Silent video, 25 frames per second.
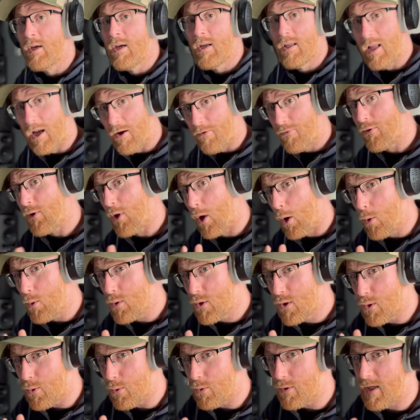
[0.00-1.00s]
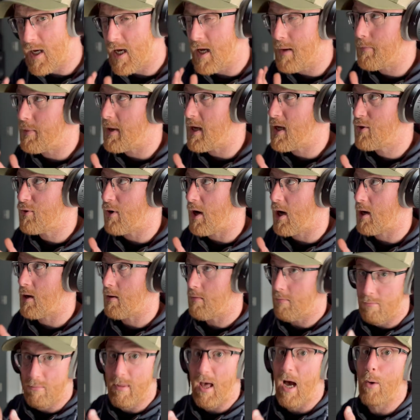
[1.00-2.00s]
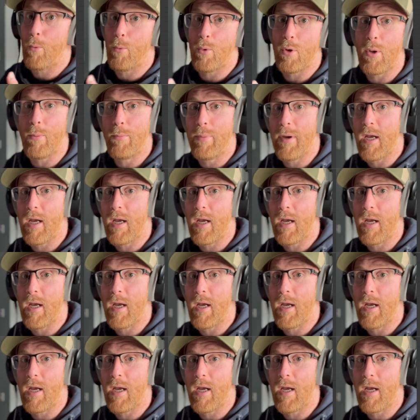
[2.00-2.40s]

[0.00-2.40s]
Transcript: Now for an old school DnB track, that would